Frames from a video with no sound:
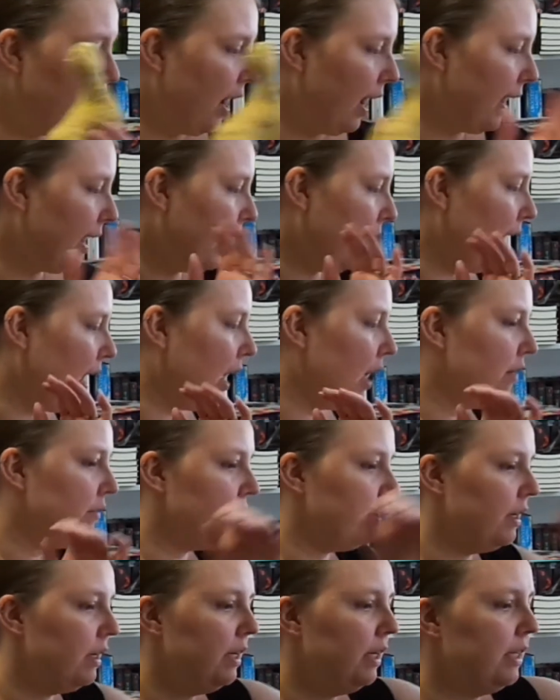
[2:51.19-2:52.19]
I have
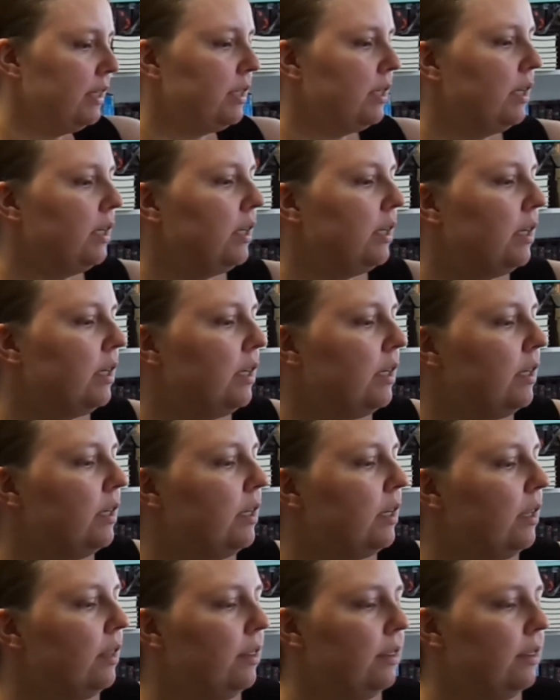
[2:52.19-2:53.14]
knitted